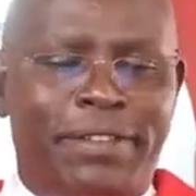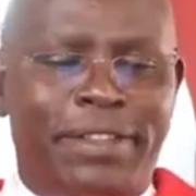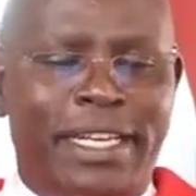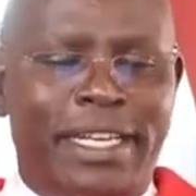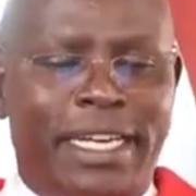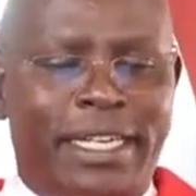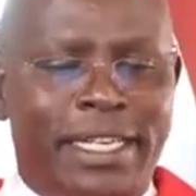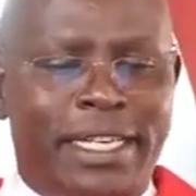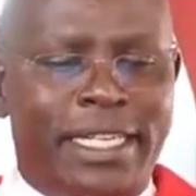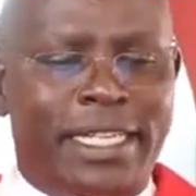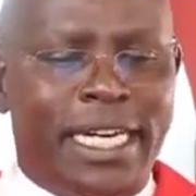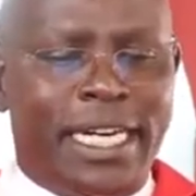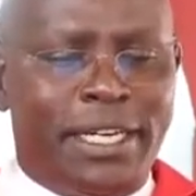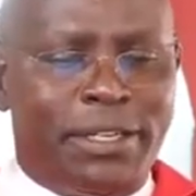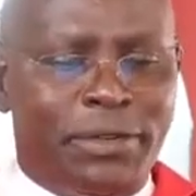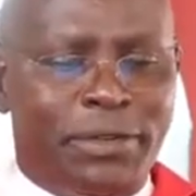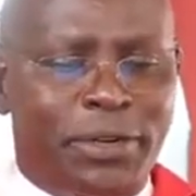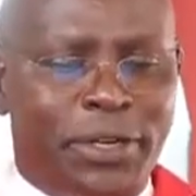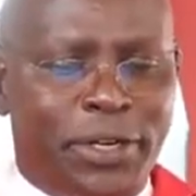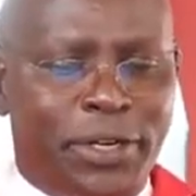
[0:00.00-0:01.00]
for the greater
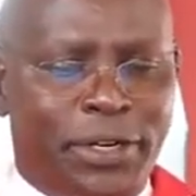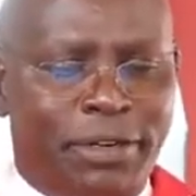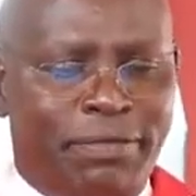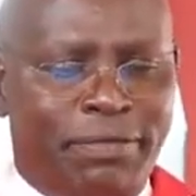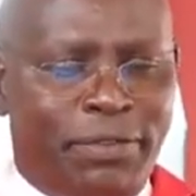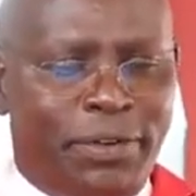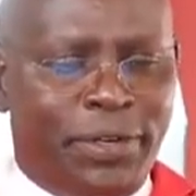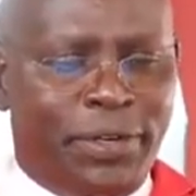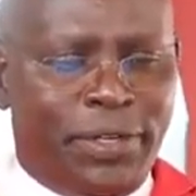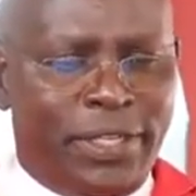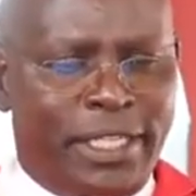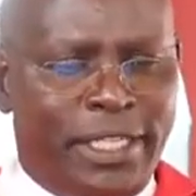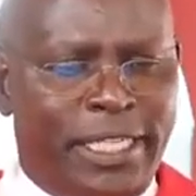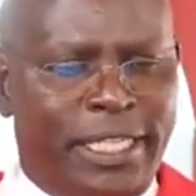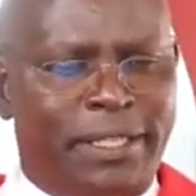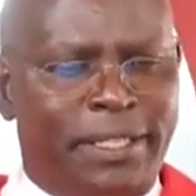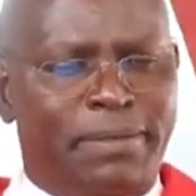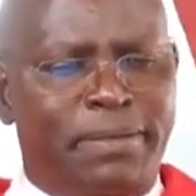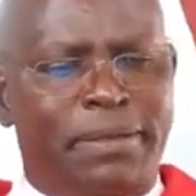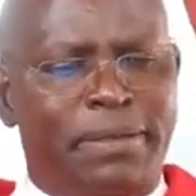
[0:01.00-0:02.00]
glory of
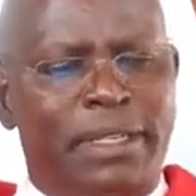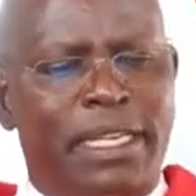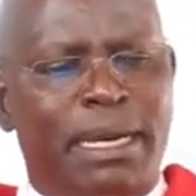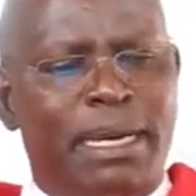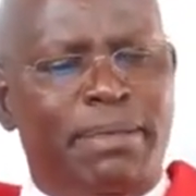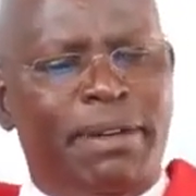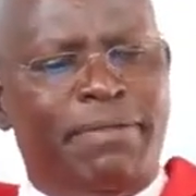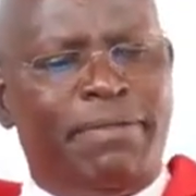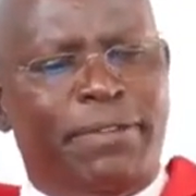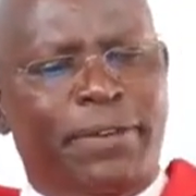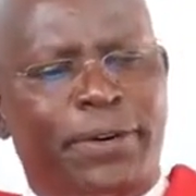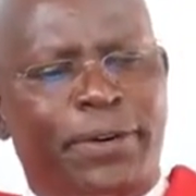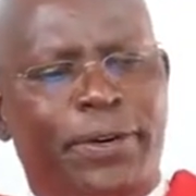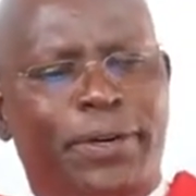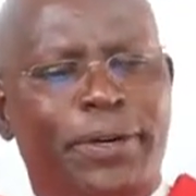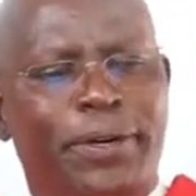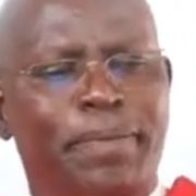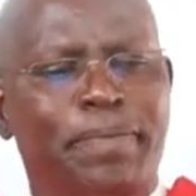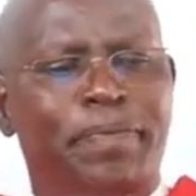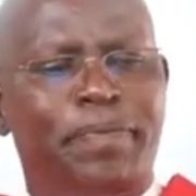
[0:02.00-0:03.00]
God. Number
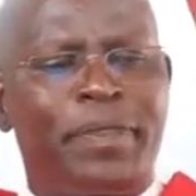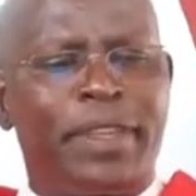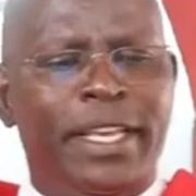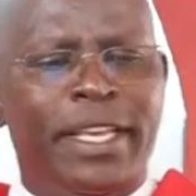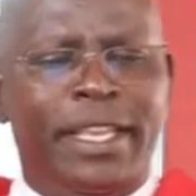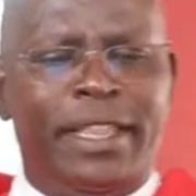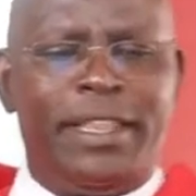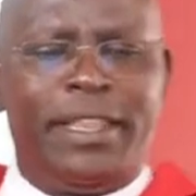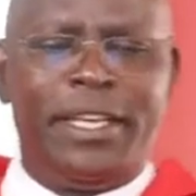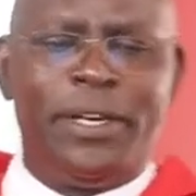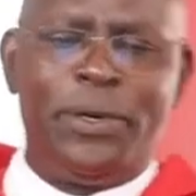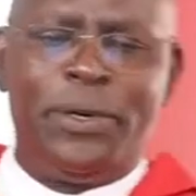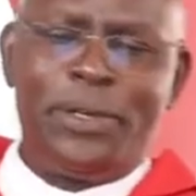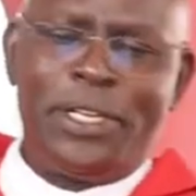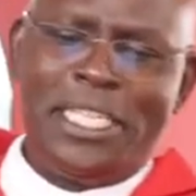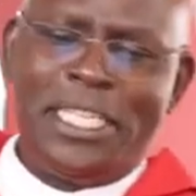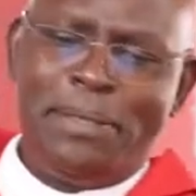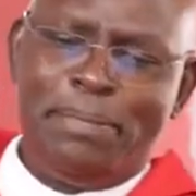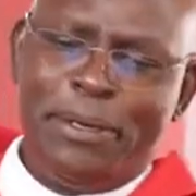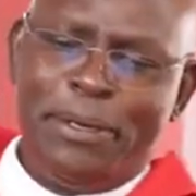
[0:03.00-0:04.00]
four, the
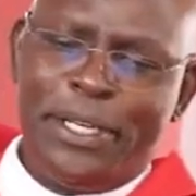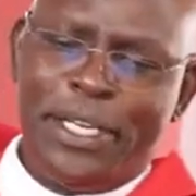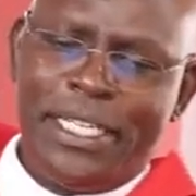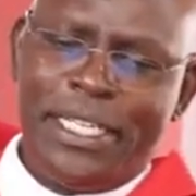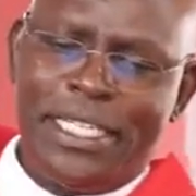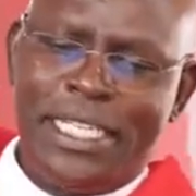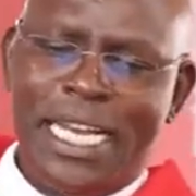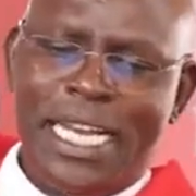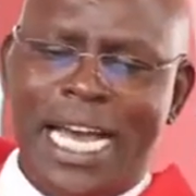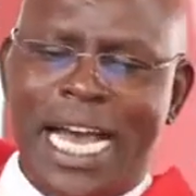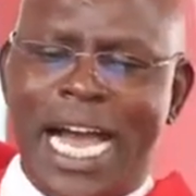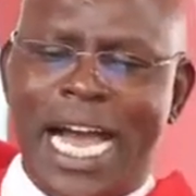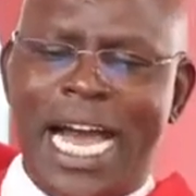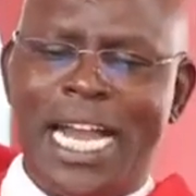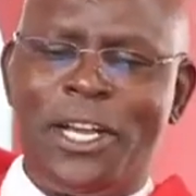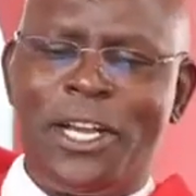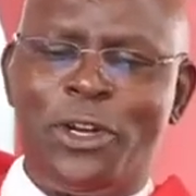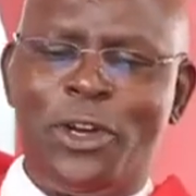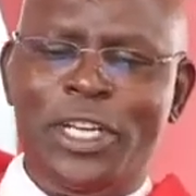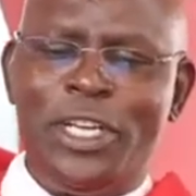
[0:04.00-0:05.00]
Holy Spirit
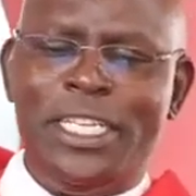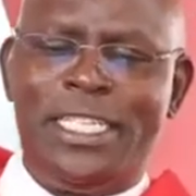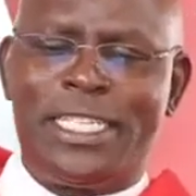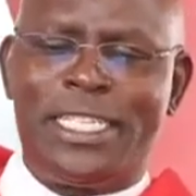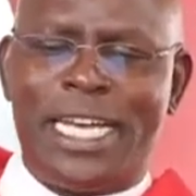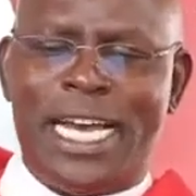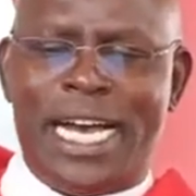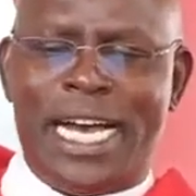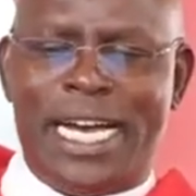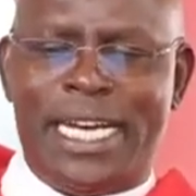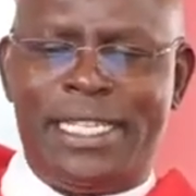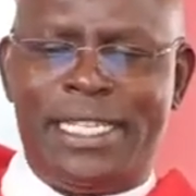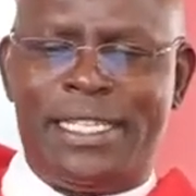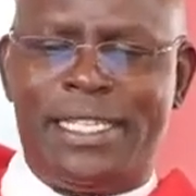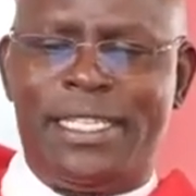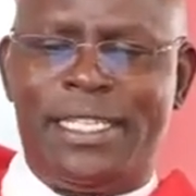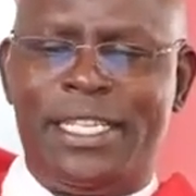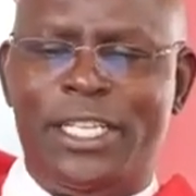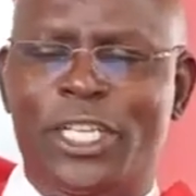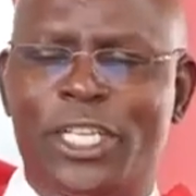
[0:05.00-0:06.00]
anoints
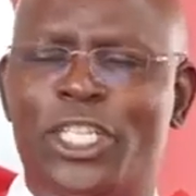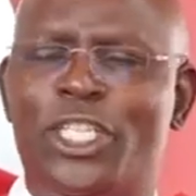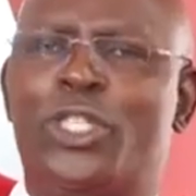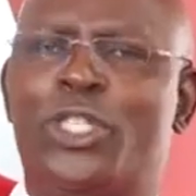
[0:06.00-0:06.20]
us